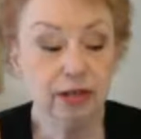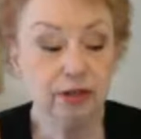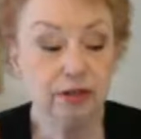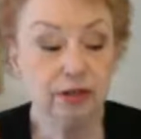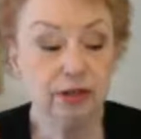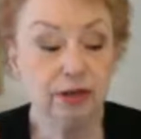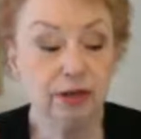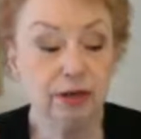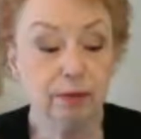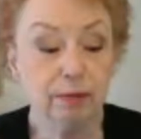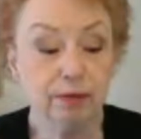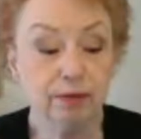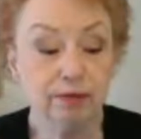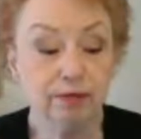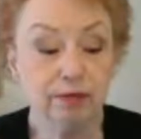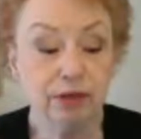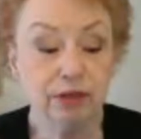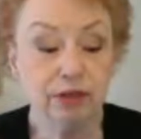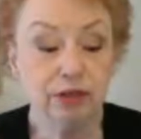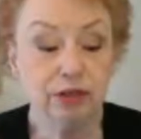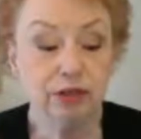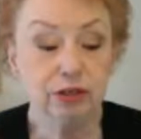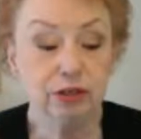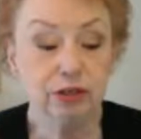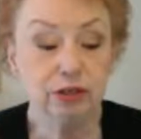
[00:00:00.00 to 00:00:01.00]
healthcare
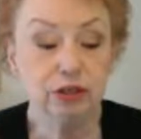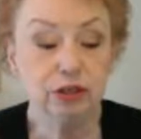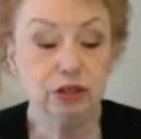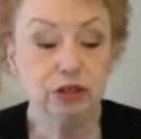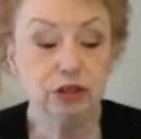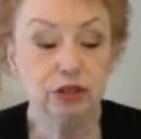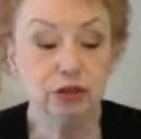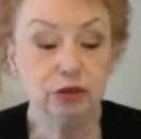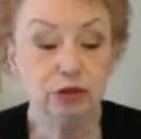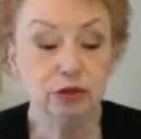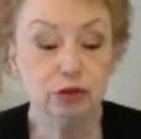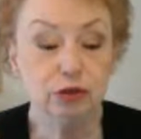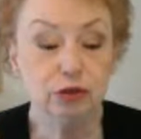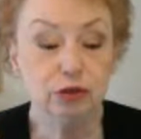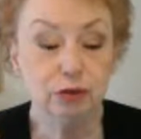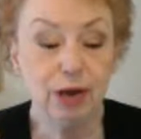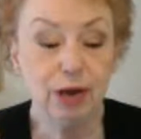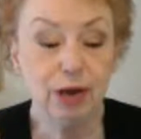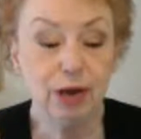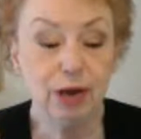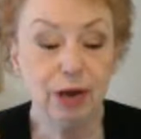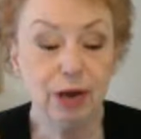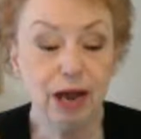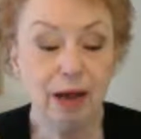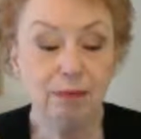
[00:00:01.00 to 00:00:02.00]
professionals to
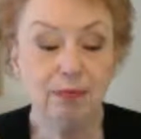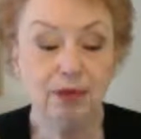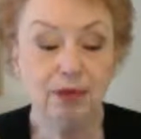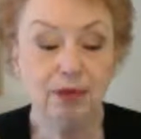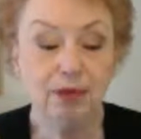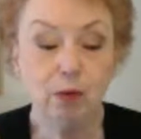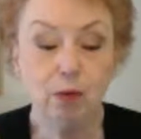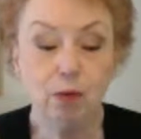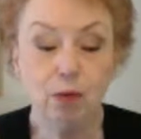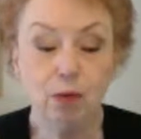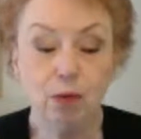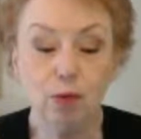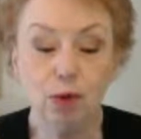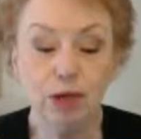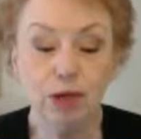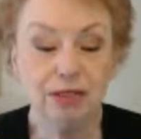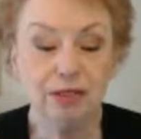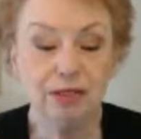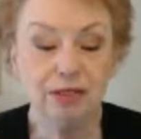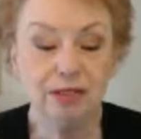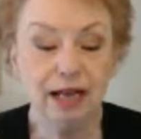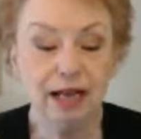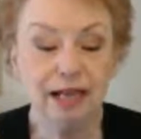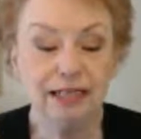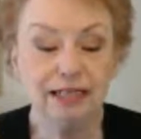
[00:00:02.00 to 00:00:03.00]
drop the
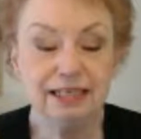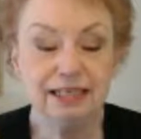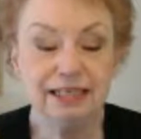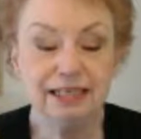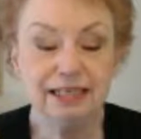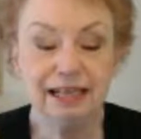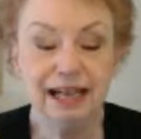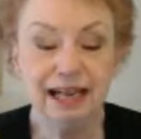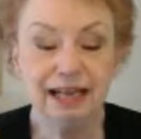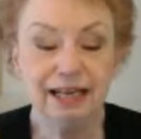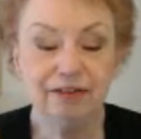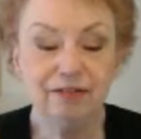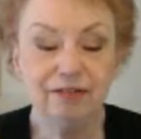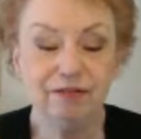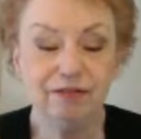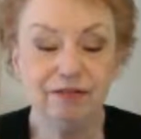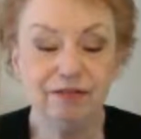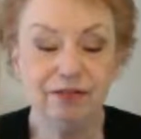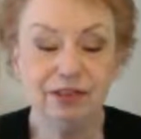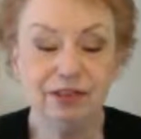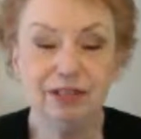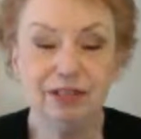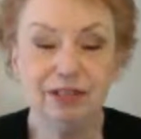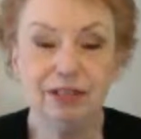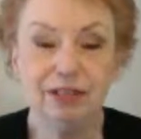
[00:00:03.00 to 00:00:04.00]

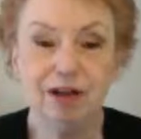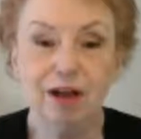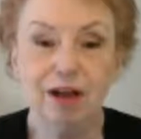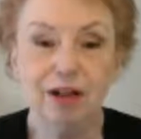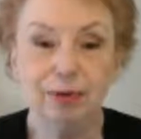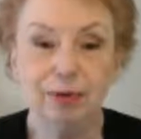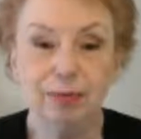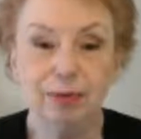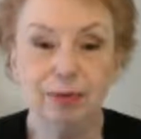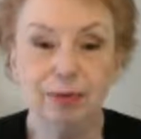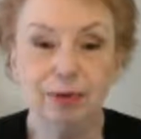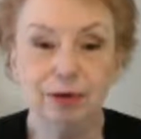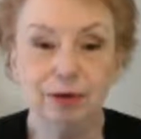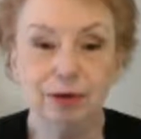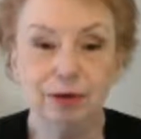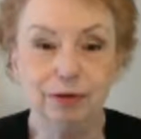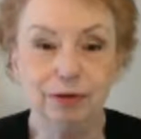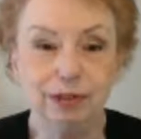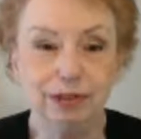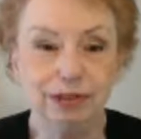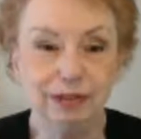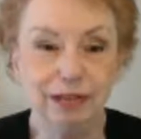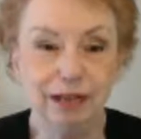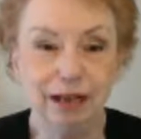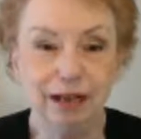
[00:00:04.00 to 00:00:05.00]
one-size-diet-fits-all approach.
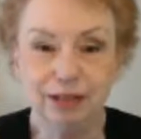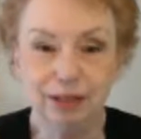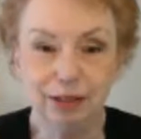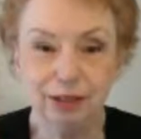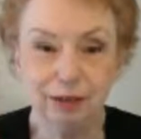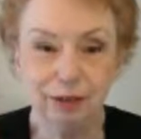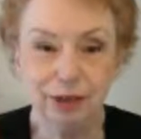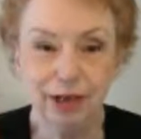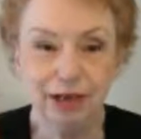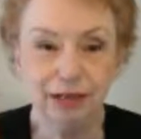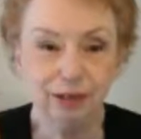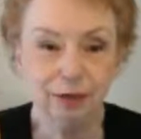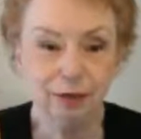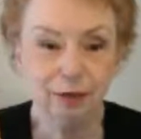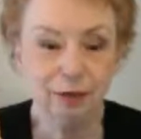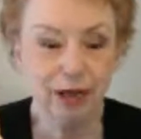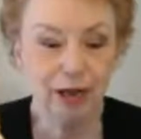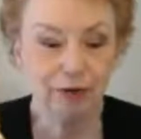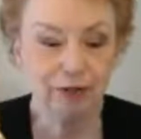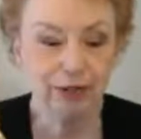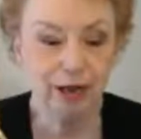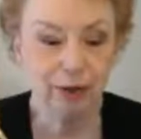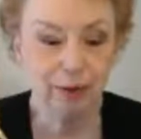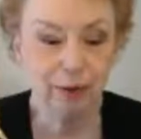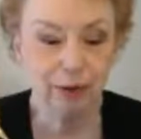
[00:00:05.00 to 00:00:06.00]
God, do I know
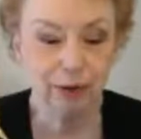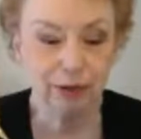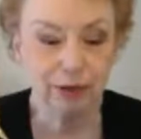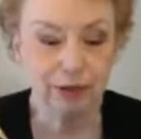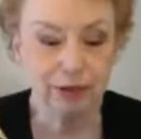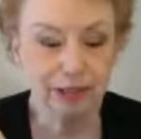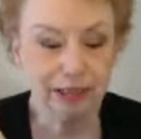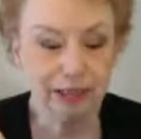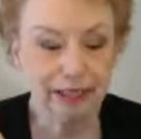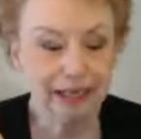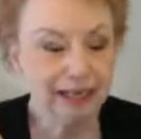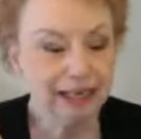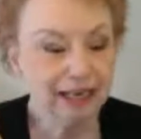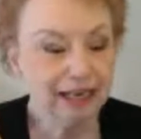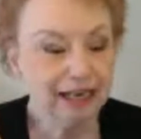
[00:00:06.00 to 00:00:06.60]
how that works.